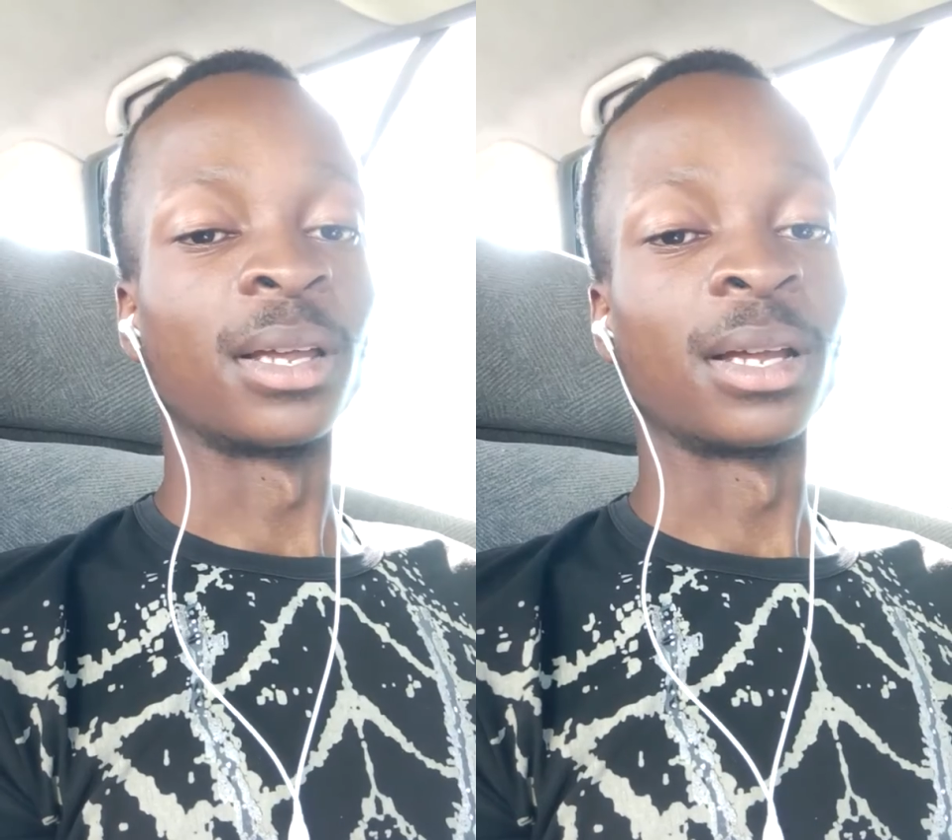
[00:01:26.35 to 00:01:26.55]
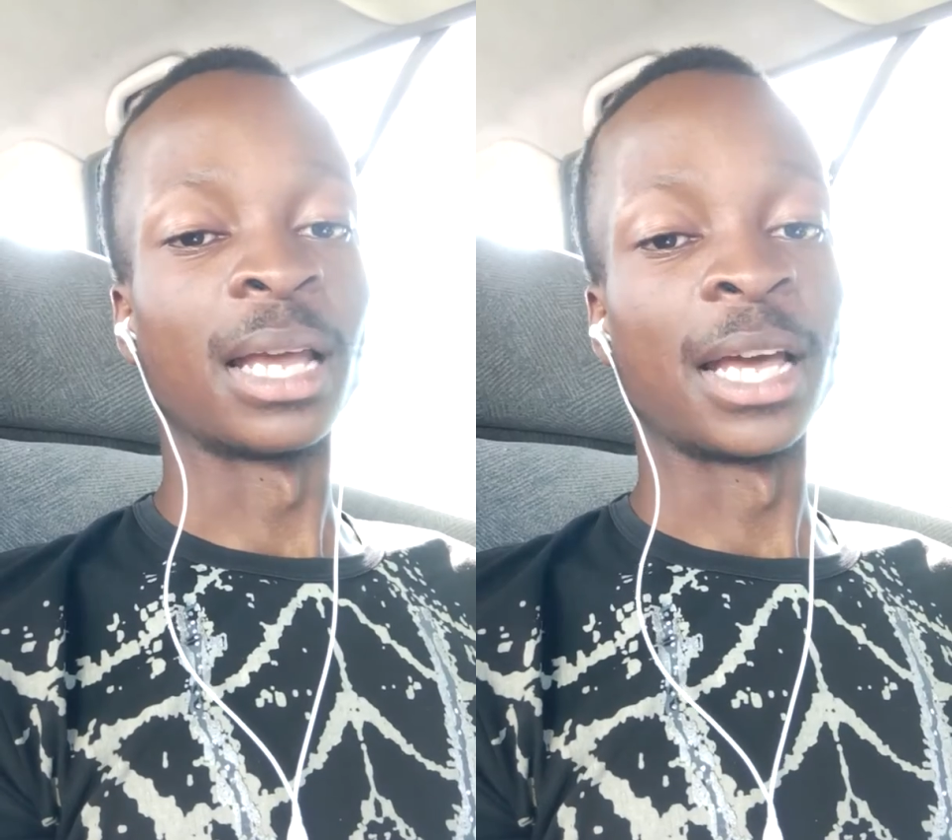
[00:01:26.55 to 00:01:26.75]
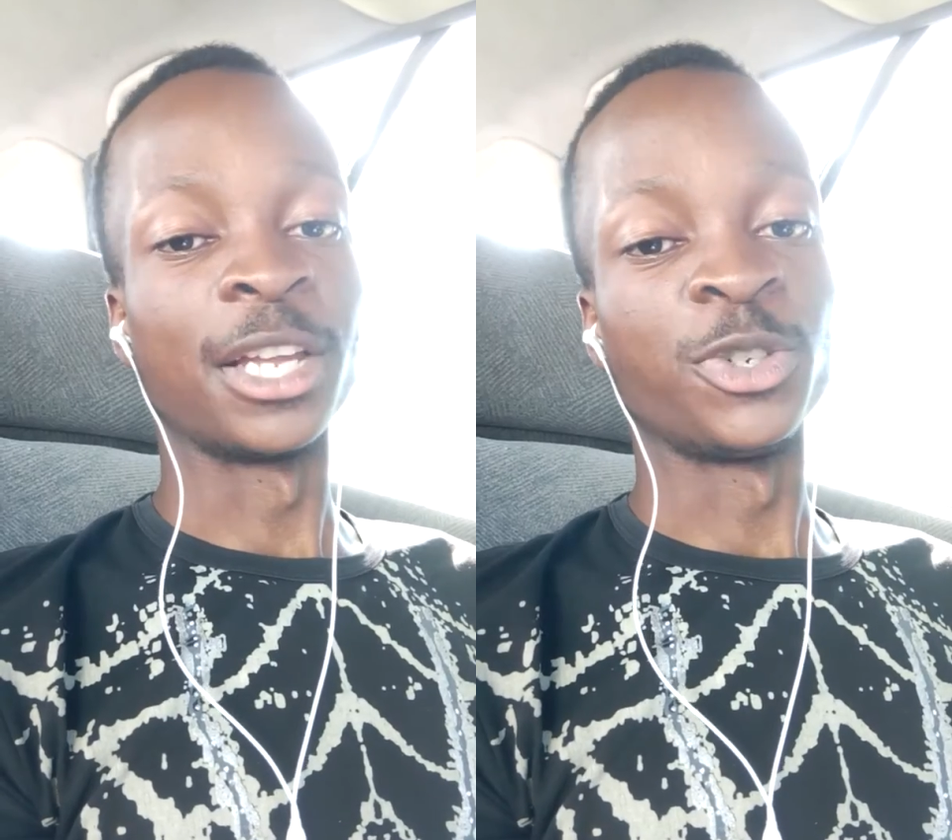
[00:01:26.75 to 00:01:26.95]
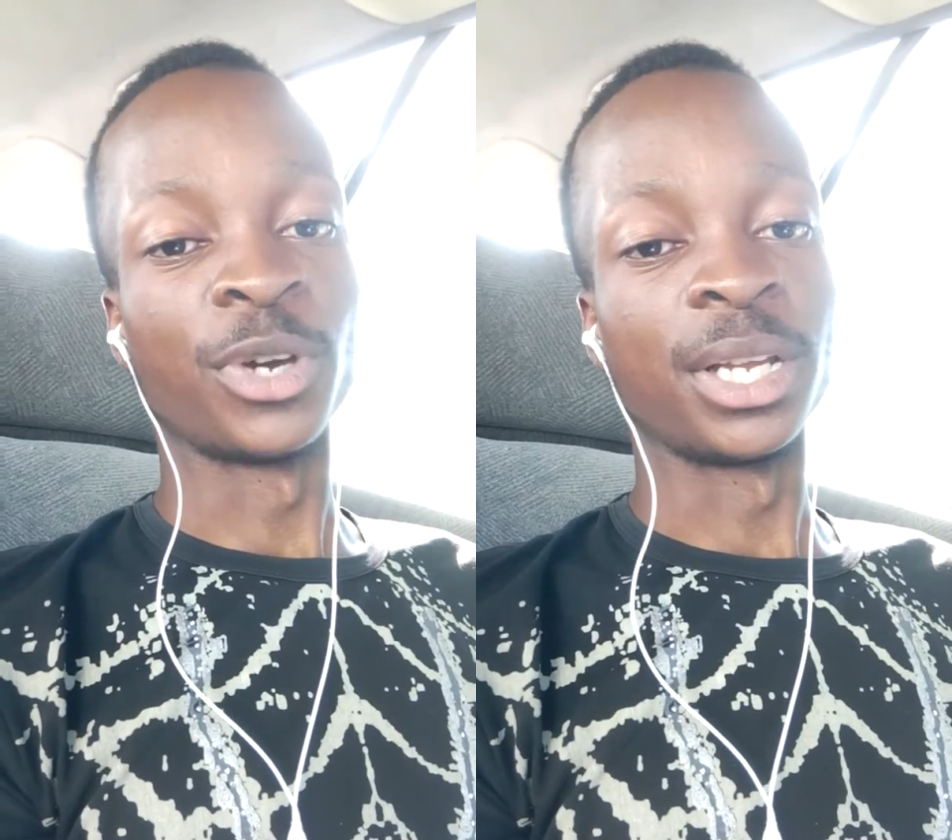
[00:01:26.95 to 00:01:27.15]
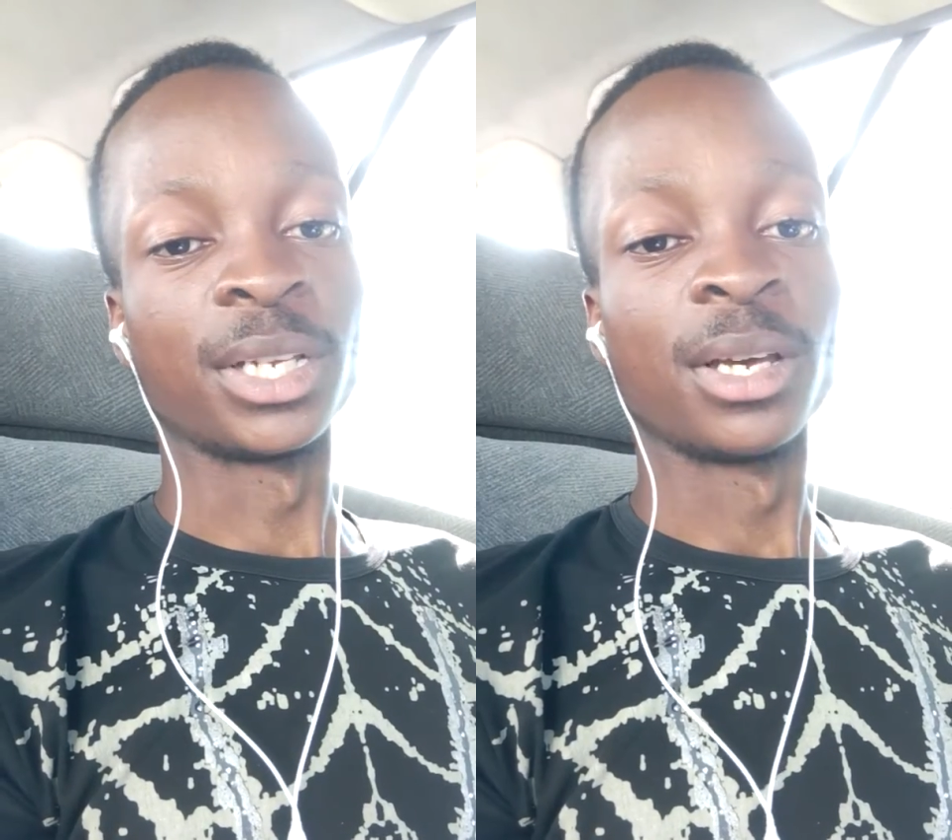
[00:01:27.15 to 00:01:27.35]
gliding
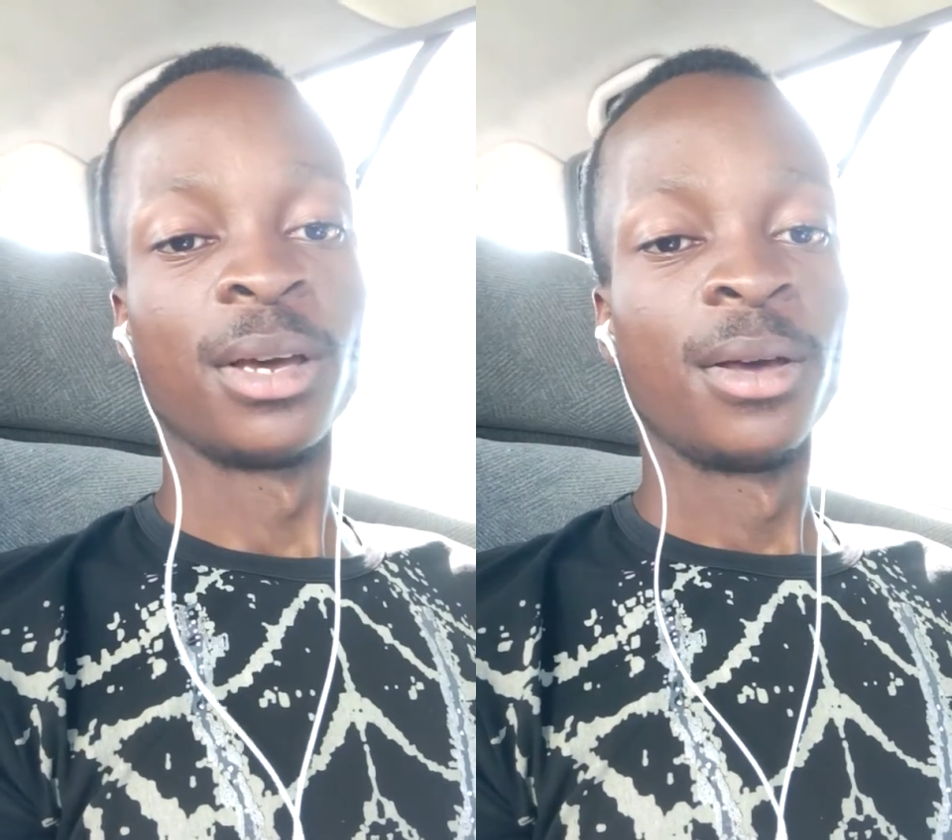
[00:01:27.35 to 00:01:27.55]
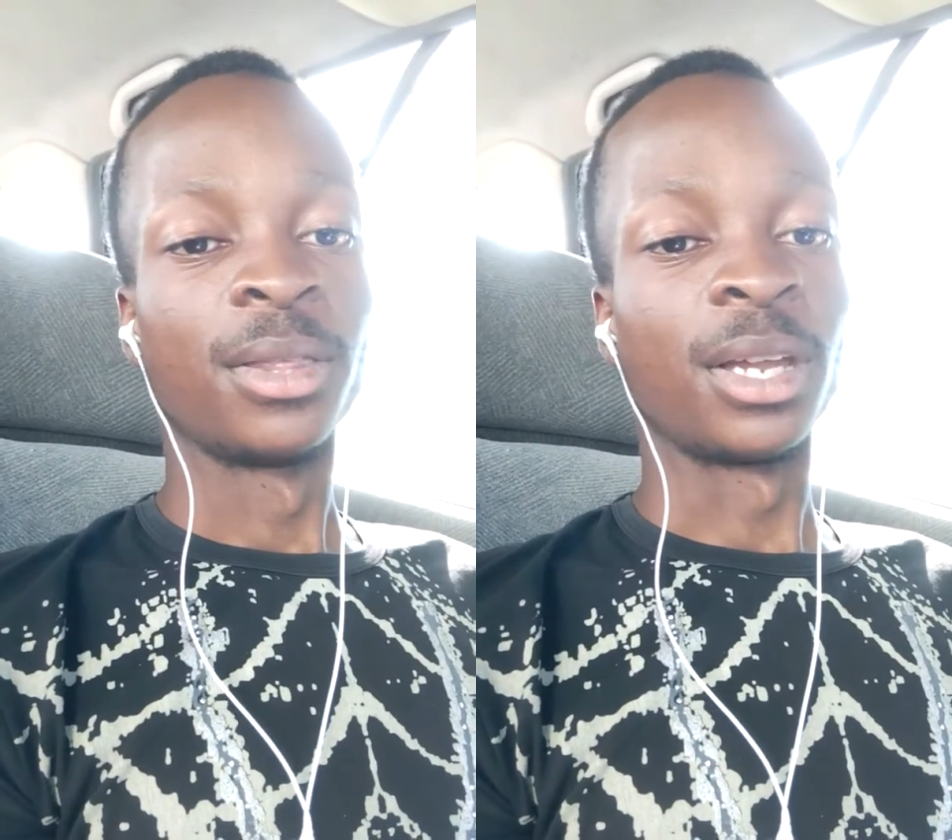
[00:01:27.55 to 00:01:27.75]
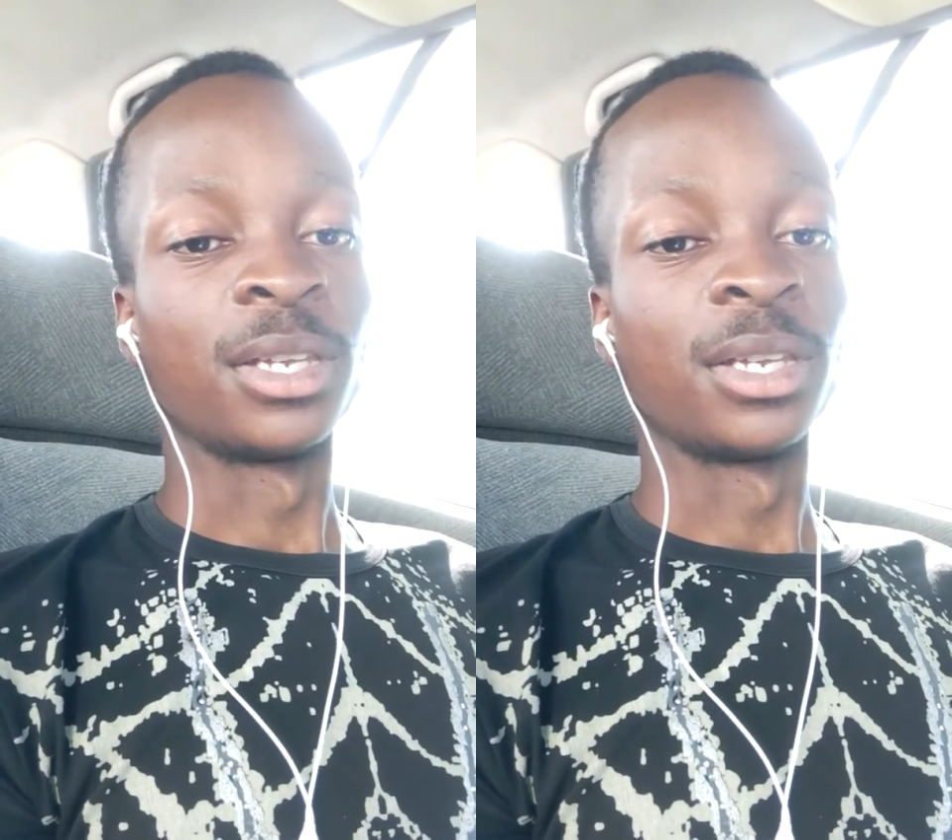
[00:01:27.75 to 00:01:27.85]
joint that